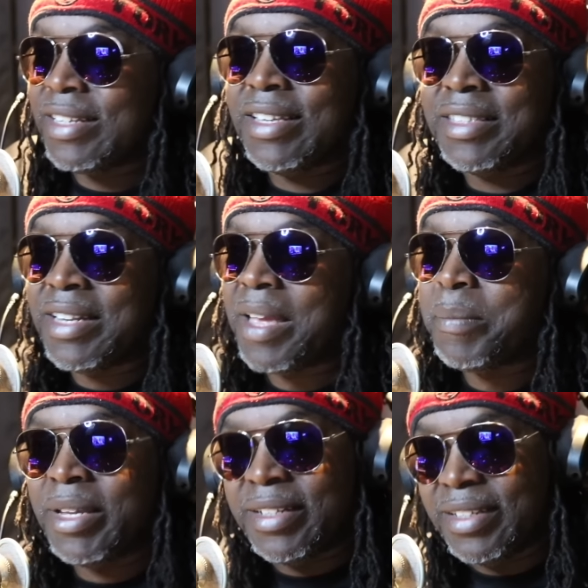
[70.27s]
Hit the like
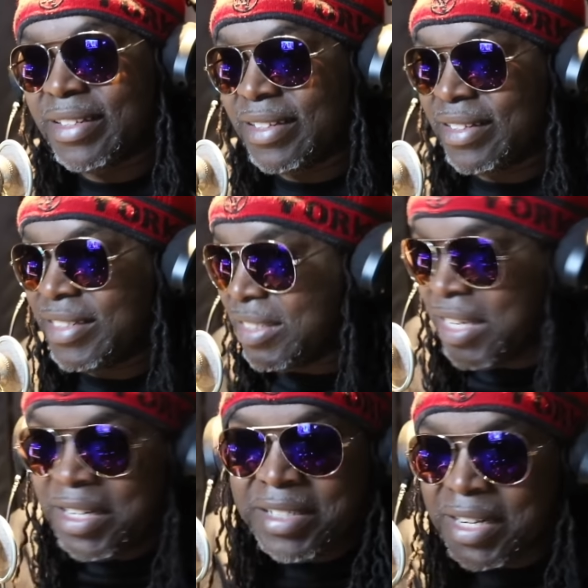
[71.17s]
button. Just
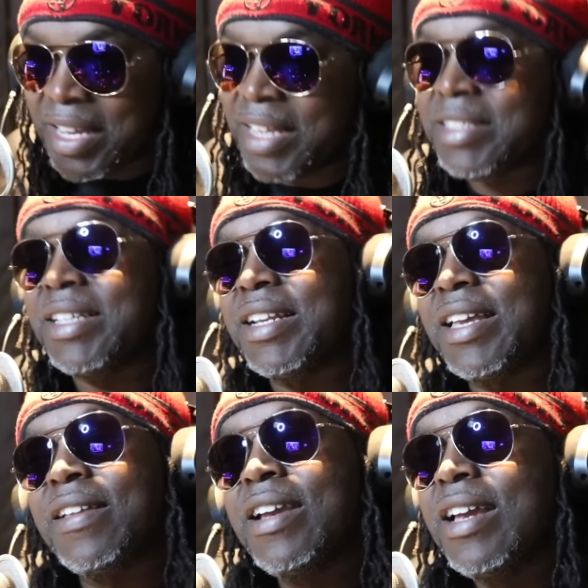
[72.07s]
get into the content.
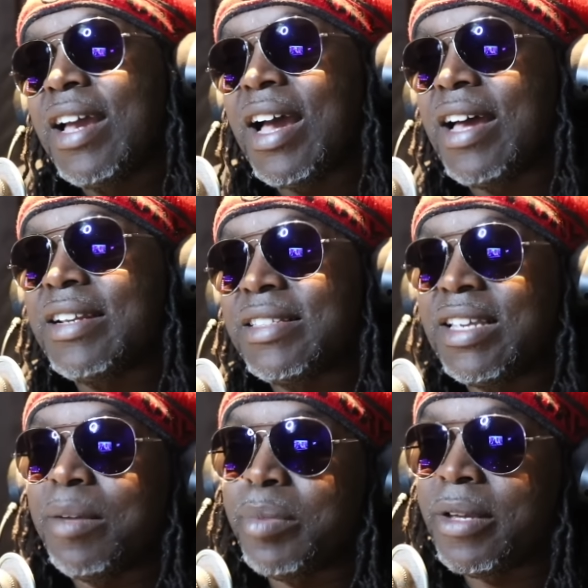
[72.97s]
Like I
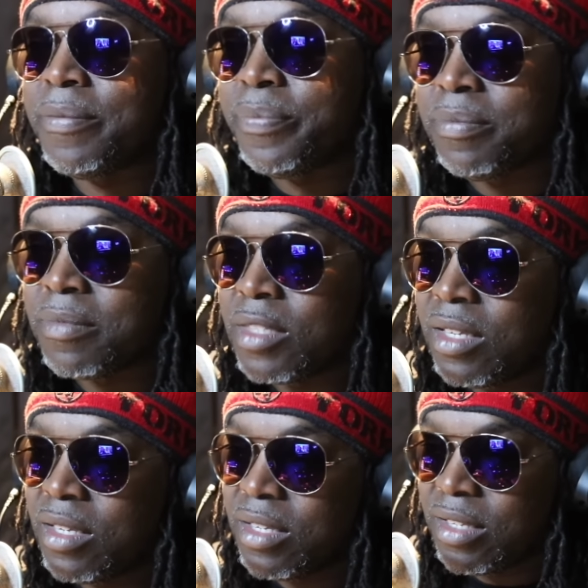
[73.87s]
understand, but
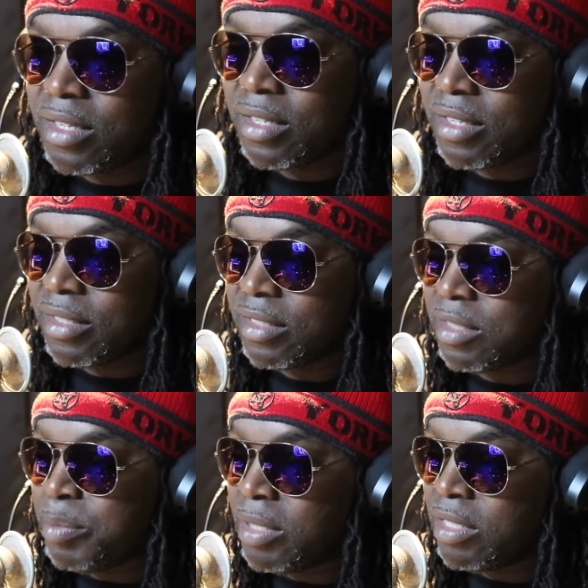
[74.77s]
the
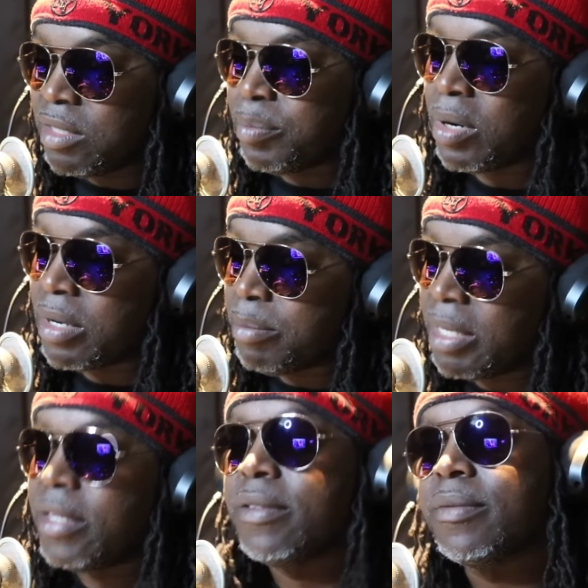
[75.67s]
spill is a part of
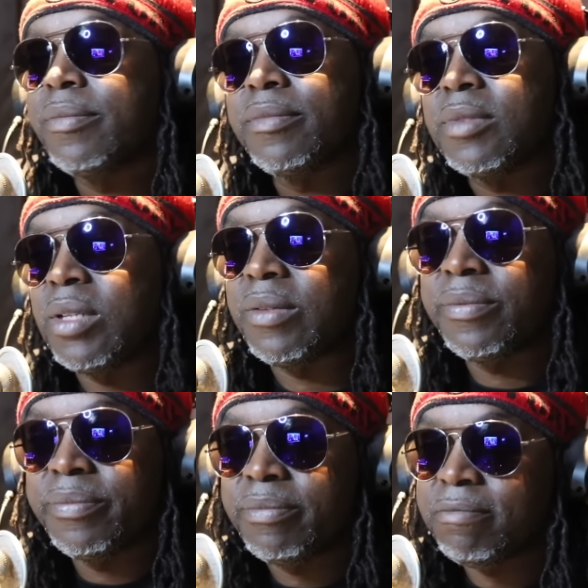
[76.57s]
me, so
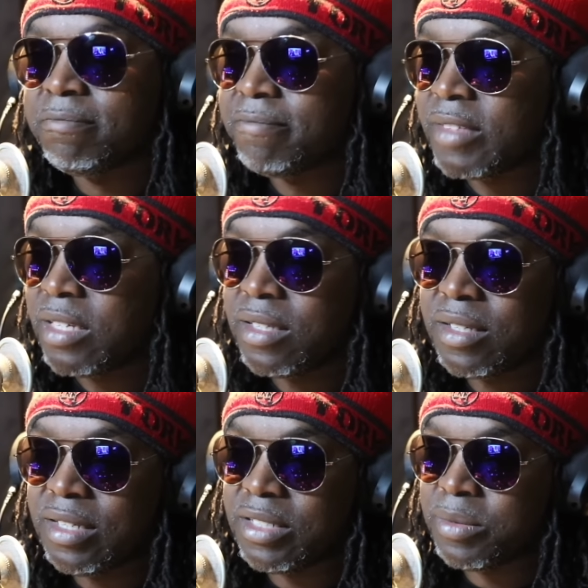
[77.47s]

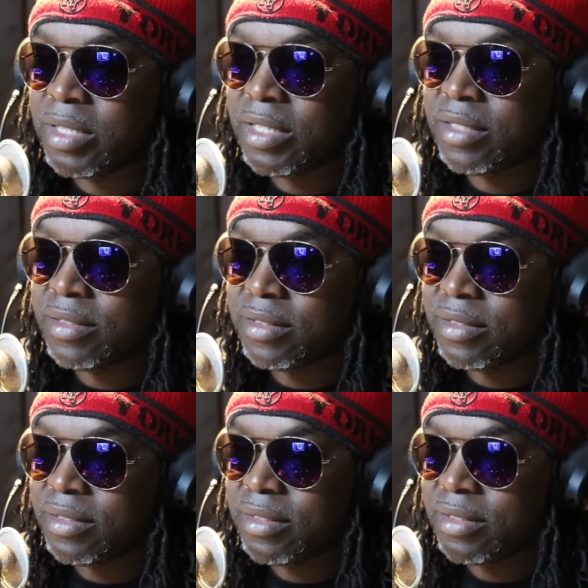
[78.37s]
it is what it is.
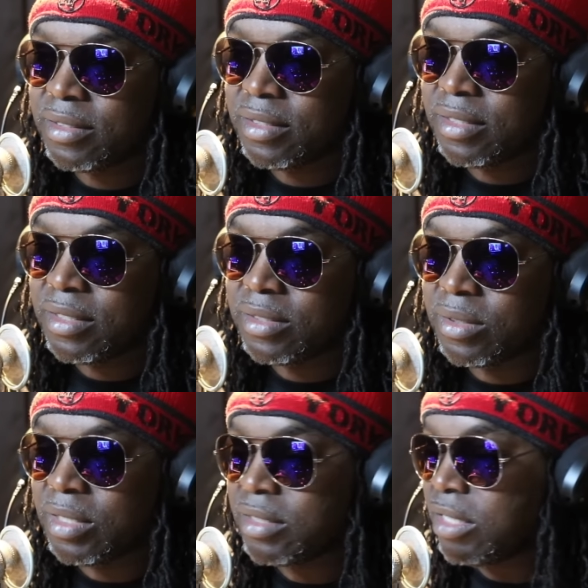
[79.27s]

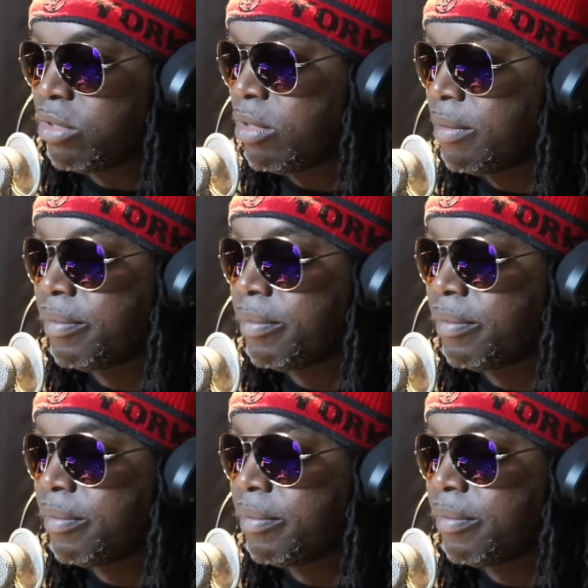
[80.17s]
So let's get to it.